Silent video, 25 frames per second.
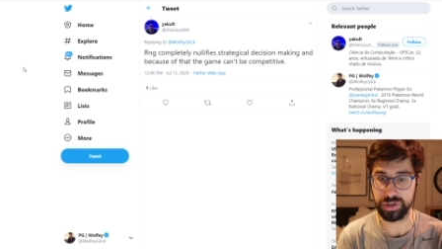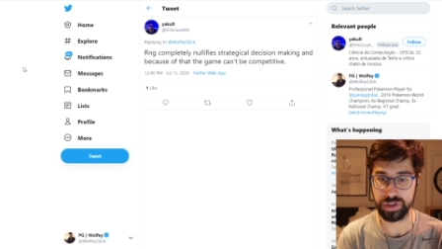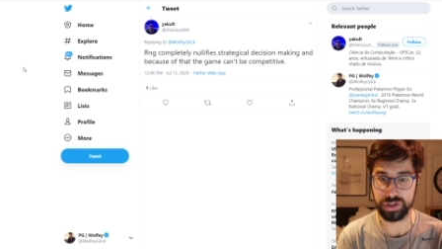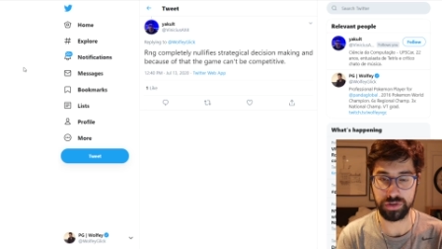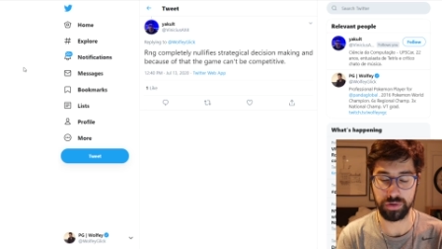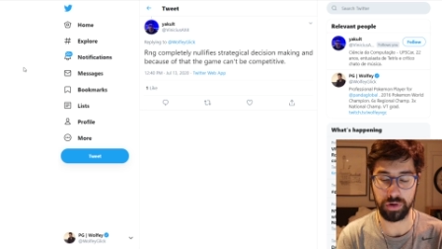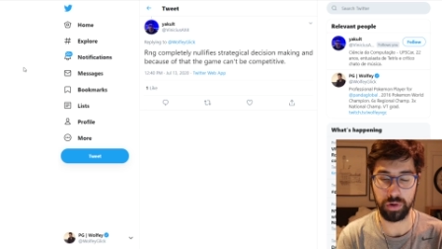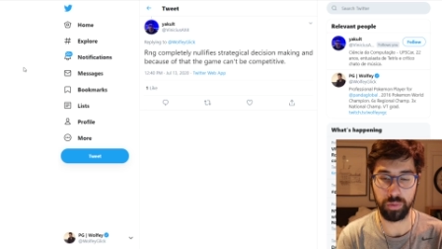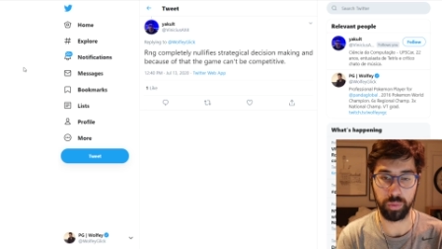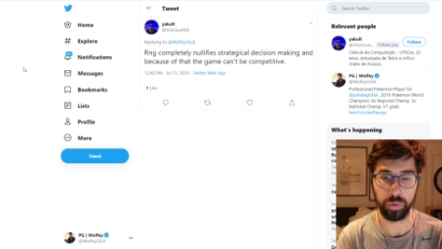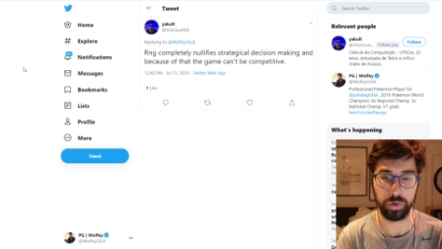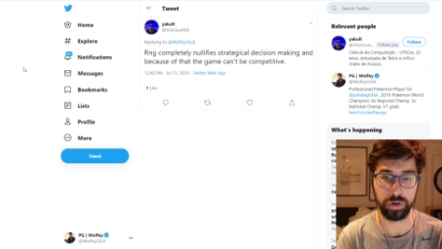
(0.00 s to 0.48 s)
These
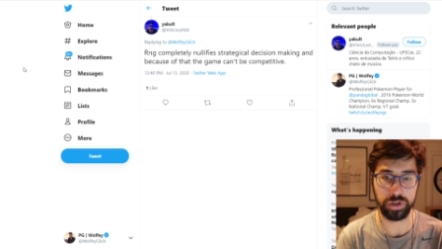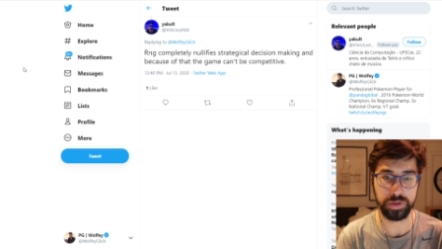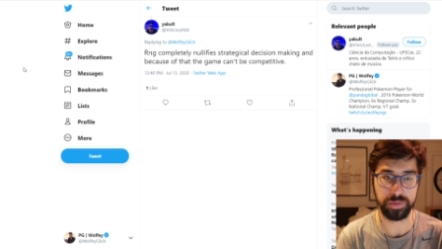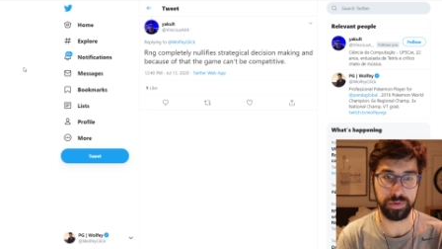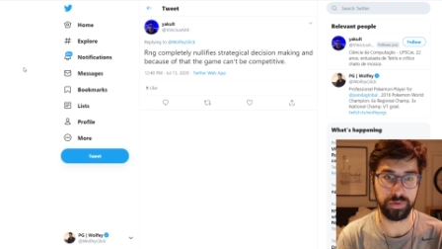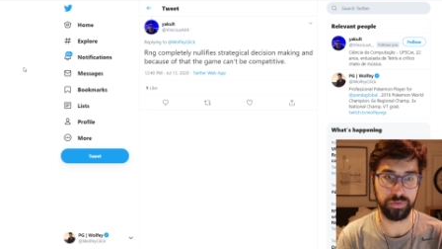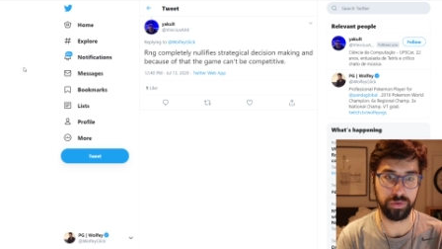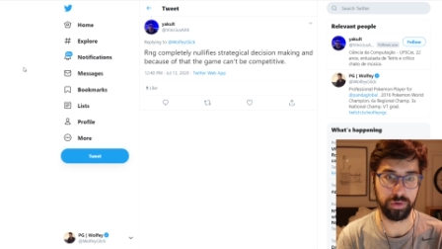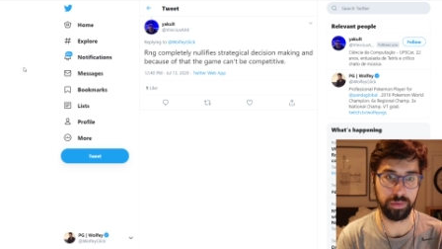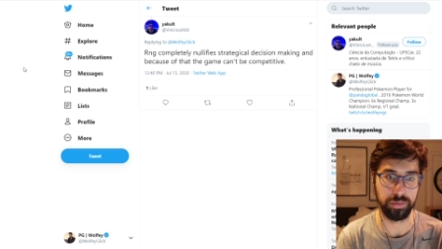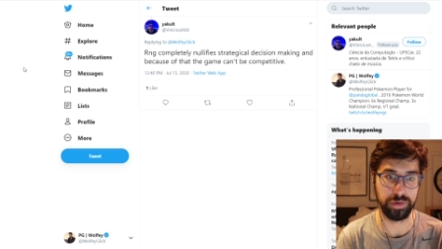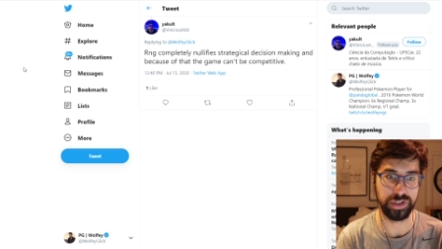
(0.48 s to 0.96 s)
are all Worlds
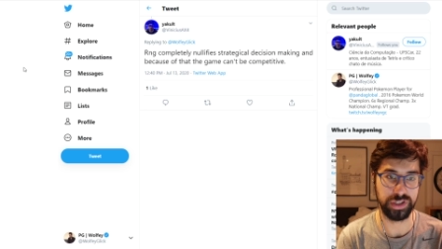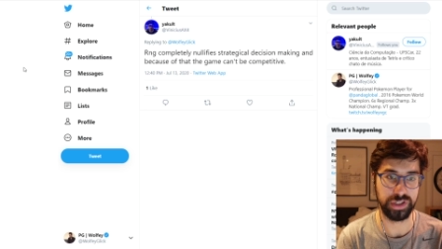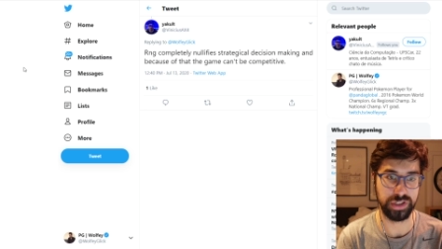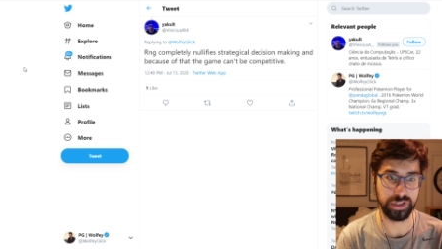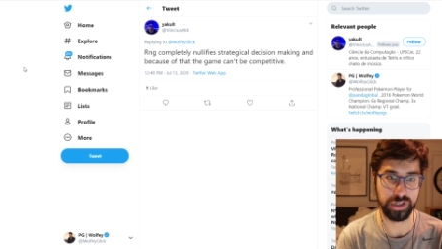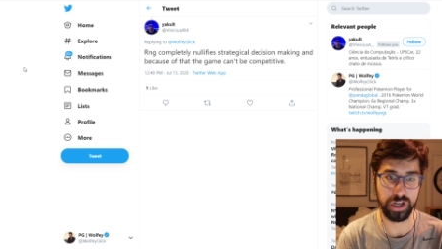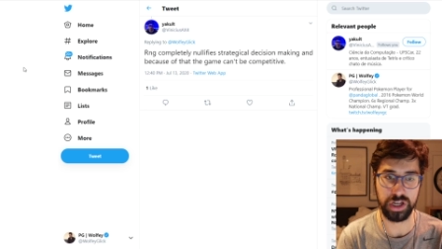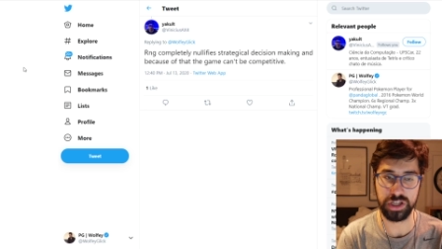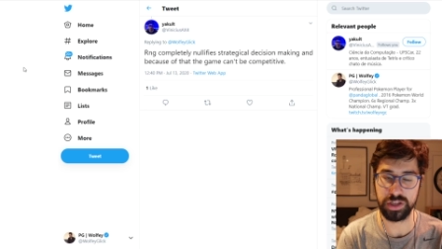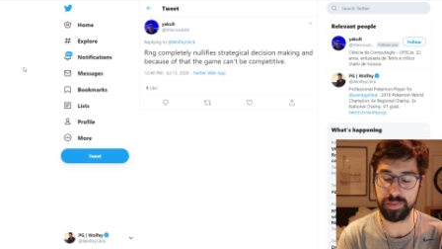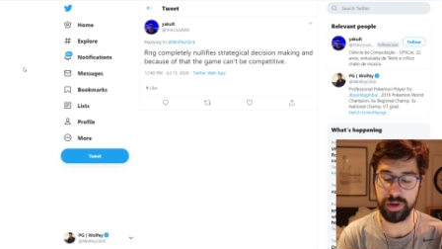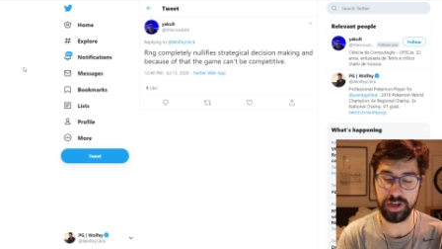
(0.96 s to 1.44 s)
performances.
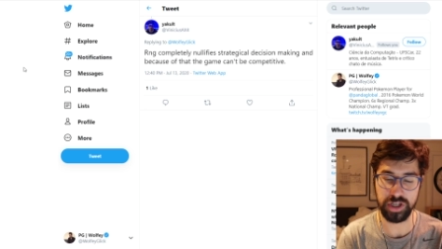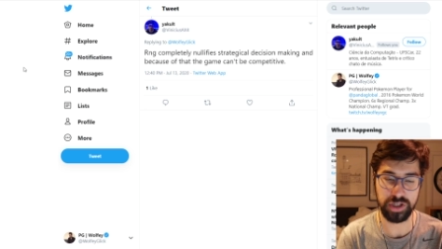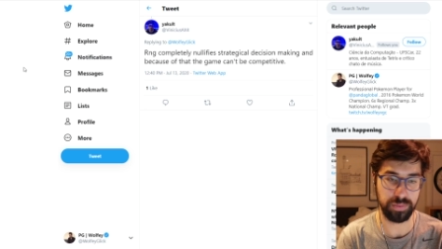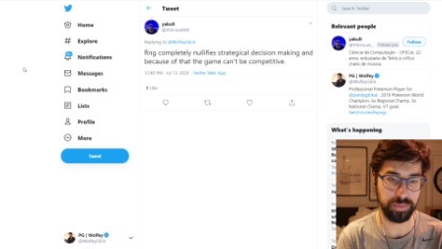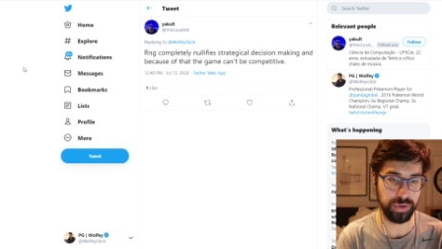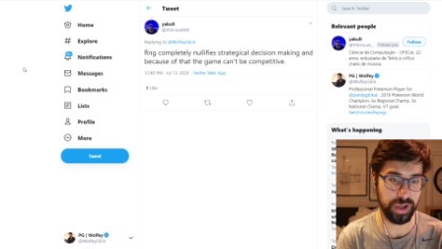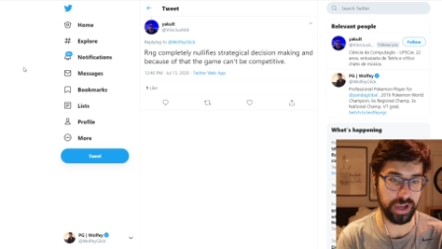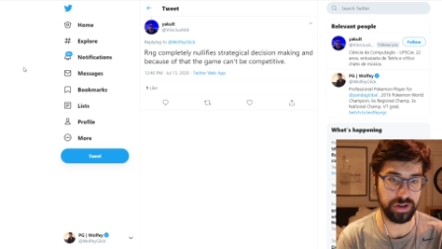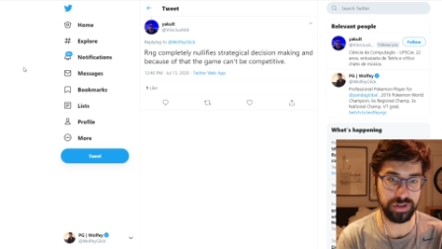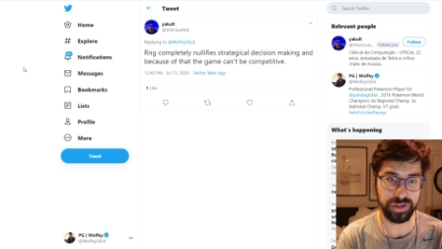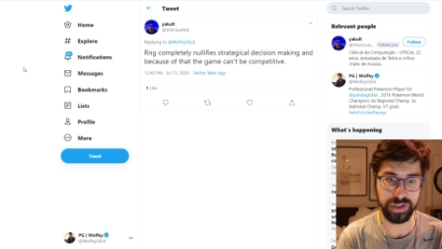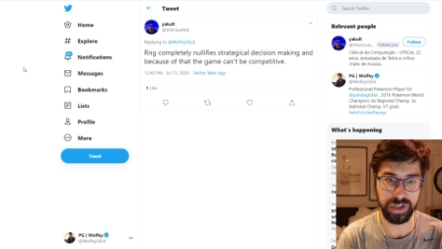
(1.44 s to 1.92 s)
Not to mention
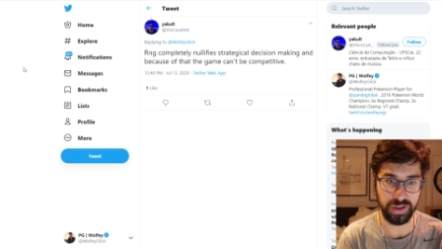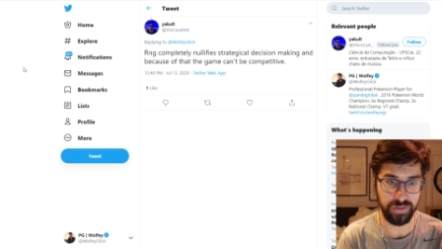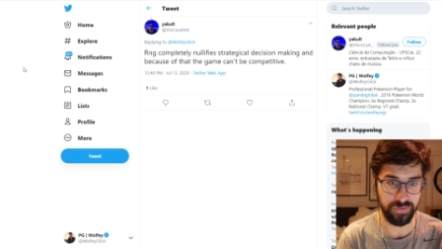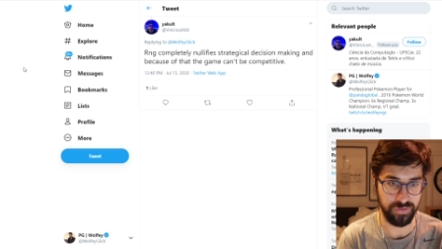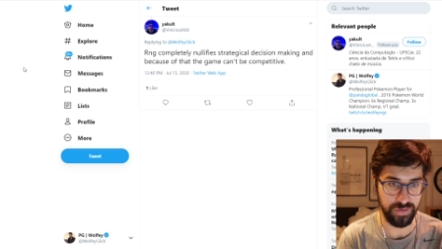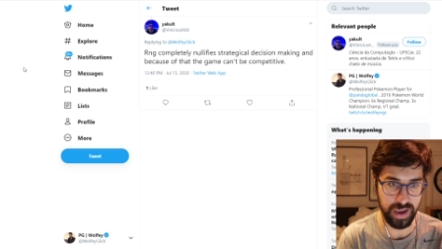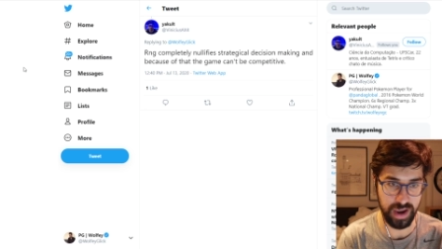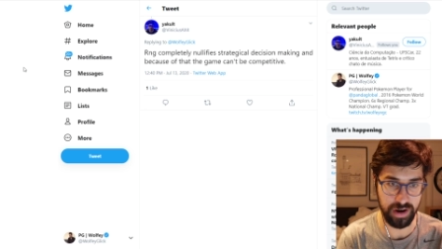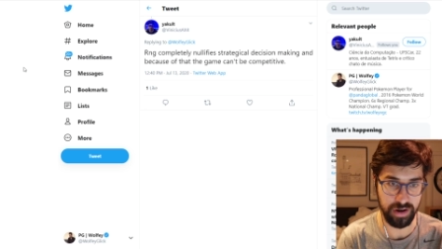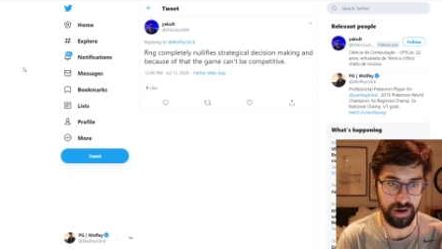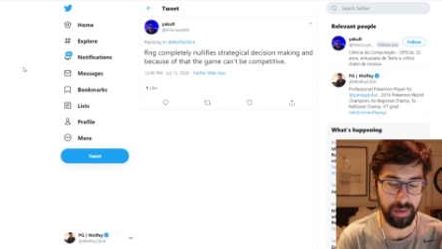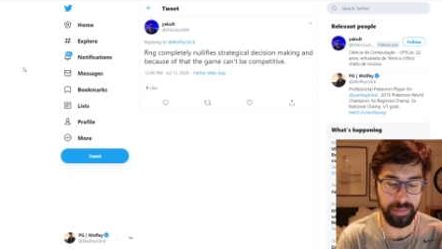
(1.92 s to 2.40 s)
players like
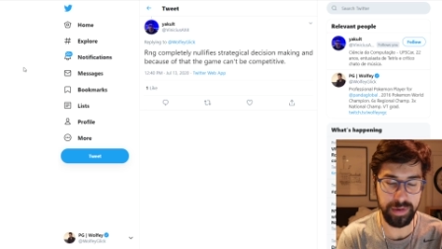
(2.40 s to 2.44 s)
Vieira.